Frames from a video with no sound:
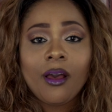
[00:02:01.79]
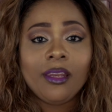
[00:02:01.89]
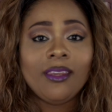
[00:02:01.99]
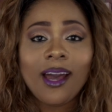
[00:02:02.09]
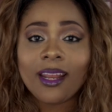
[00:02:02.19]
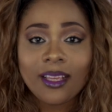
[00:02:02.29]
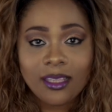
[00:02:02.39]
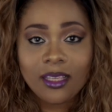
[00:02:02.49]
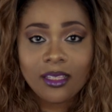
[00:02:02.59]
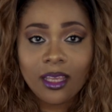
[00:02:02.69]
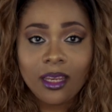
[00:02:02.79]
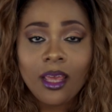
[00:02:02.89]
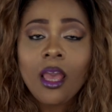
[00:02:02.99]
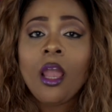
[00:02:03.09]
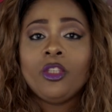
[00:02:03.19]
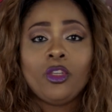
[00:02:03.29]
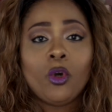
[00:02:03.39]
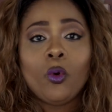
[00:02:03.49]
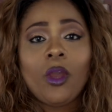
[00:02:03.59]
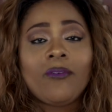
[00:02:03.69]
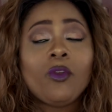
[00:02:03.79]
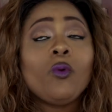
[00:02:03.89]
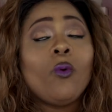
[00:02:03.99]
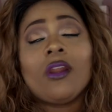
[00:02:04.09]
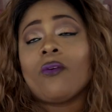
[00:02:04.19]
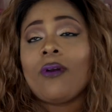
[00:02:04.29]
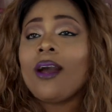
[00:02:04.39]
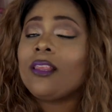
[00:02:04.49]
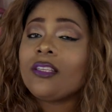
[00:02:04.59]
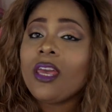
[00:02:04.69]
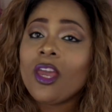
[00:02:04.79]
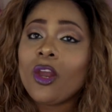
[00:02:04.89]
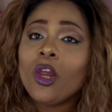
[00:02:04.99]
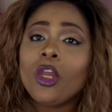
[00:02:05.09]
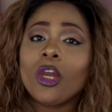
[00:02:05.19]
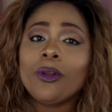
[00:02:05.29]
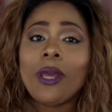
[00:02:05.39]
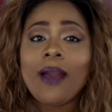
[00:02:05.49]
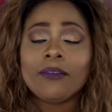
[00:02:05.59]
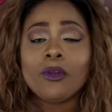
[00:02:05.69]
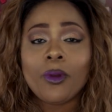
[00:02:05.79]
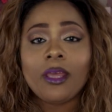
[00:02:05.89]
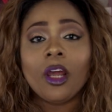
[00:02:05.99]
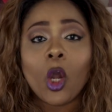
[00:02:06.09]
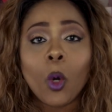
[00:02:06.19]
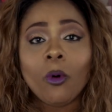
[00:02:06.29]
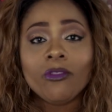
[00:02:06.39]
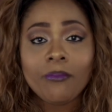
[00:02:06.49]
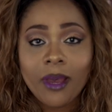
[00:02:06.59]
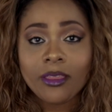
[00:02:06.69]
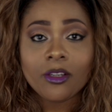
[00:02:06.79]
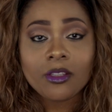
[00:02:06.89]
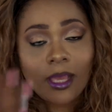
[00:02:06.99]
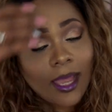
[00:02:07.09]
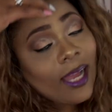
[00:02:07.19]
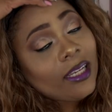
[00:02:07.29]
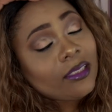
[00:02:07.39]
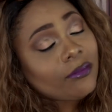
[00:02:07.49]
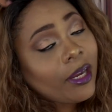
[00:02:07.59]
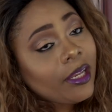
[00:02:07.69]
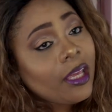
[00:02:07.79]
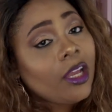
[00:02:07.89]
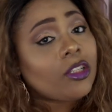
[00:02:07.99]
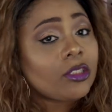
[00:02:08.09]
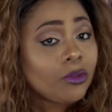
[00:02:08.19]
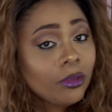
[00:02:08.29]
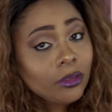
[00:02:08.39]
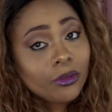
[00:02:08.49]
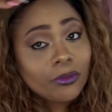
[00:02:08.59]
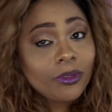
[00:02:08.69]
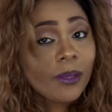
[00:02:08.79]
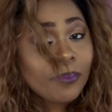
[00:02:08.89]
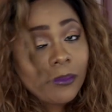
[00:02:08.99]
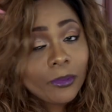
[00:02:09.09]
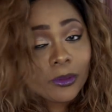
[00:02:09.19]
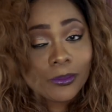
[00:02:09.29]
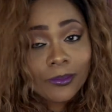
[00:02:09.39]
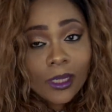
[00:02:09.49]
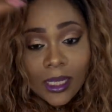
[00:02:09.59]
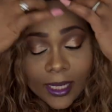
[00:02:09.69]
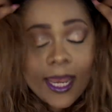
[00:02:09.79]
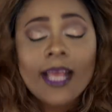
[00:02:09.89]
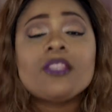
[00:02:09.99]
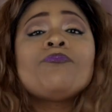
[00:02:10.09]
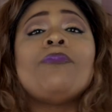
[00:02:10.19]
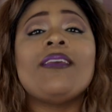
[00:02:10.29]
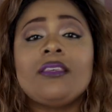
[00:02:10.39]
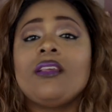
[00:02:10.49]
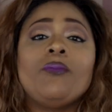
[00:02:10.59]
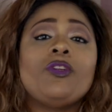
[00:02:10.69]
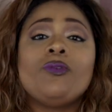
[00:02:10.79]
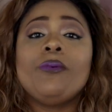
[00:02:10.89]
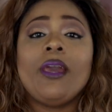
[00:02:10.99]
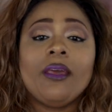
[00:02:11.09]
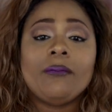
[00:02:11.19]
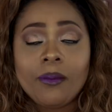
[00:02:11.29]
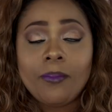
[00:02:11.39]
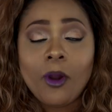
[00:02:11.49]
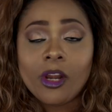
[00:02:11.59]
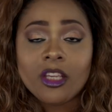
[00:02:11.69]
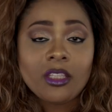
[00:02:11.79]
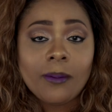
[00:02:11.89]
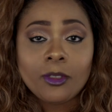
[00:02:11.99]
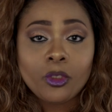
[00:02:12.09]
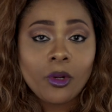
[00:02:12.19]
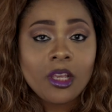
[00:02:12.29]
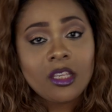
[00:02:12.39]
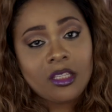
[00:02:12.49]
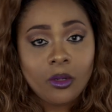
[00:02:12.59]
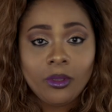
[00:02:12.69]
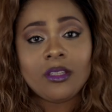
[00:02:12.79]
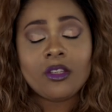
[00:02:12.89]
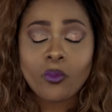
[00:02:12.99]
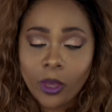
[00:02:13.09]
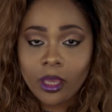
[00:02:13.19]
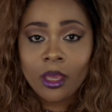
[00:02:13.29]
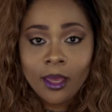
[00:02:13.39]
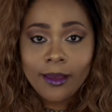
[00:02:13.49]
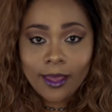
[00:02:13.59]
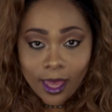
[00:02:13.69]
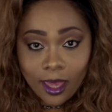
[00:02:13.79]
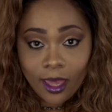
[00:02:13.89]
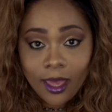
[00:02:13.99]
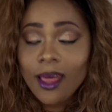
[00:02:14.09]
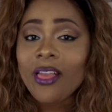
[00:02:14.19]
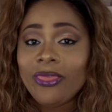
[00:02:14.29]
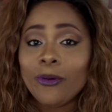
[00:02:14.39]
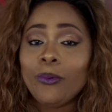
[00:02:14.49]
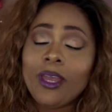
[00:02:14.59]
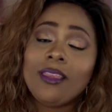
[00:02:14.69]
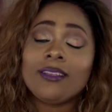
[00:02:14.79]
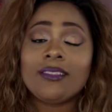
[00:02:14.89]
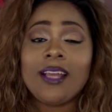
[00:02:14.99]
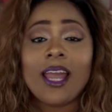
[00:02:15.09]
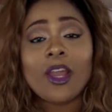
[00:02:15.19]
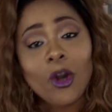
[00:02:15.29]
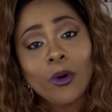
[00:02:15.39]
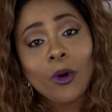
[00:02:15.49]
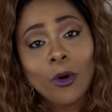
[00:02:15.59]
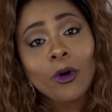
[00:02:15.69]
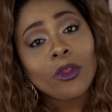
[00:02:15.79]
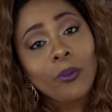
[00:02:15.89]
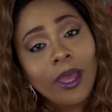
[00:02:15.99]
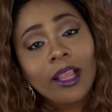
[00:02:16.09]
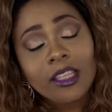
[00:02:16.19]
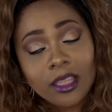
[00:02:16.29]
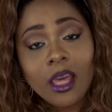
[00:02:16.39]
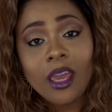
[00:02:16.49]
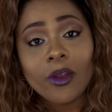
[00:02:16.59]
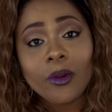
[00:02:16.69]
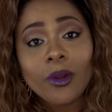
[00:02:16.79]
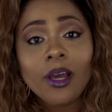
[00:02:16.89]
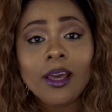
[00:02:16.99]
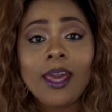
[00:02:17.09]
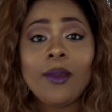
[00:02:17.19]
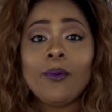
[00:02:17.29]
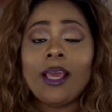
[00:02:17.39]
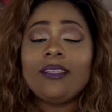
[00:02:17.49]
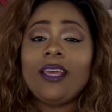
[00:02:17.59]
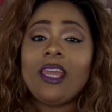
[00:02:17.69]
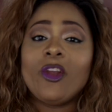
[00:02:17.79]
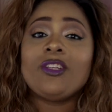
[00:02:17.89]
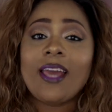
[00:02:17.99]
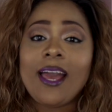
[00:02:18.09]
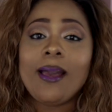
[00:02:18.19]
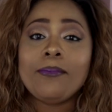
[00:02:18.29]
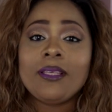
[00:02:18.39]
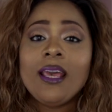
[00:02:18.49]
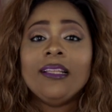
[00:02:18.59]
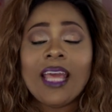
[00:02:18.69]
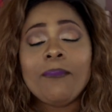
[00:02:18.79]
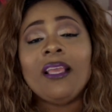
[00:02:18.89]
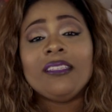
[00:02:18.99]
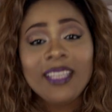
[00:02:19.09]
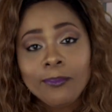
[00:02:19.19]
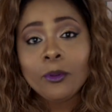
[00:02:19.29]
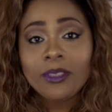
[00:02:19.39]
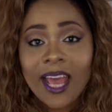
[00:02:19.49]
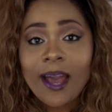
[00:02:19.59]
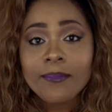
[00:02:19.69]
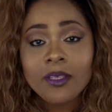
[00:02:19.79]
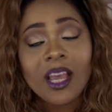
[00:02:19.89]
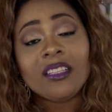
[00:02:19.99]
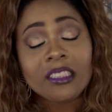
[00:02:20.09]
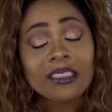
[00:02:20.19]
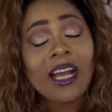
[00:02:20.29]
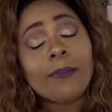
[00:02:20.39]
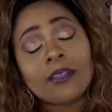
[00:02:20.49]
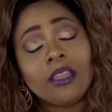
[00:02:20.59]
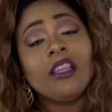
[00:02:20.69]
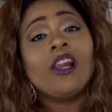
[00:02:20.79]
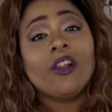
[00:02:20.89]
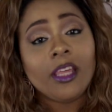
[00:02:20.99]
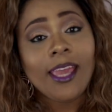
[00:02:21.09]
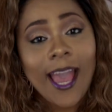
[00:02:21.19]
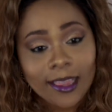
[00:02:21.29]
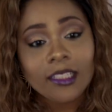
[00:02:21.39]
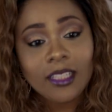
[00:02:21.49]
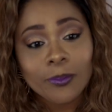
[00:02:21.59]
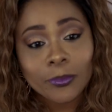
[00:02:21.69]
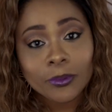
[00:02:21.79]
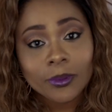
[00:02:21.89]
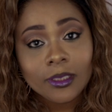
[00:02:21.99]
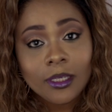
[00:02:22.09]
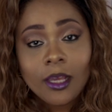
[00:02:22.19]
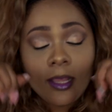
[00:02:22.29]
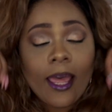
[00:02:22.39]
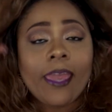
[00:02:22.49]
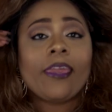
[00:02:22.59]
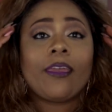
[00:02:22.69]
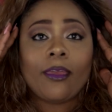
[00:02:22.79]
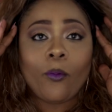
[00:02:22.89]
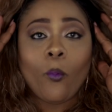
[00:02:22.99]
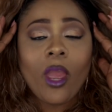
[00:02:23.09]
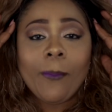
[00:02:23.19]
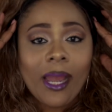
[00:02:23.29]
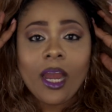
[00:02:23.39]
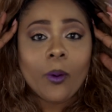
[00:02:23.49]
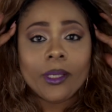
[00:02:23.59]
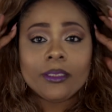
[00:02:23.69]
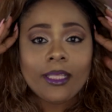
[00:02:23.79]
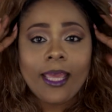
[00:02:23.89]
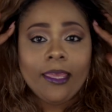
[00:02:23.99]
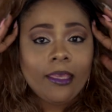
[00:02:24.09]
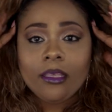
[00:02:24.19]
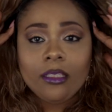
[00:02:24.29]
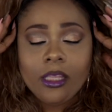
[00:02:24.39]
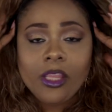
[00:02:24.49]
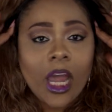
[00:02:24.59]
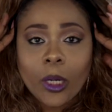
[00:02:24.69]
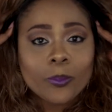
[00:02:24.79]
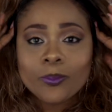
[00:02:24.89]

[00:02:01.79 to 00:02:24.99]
non-existent. So if you want to rock this hair, you're gonna have to do it in a comb over method. So like I did right here, just do the little flip and boom. That's basically what you get. The parting stops short, and so does this wig. Okay, the wig does not go all the way to the ear. Okay, when they say ear tabs, they mean temple tabs, because it stops literally at the temple. Like, where am I going? Like, no.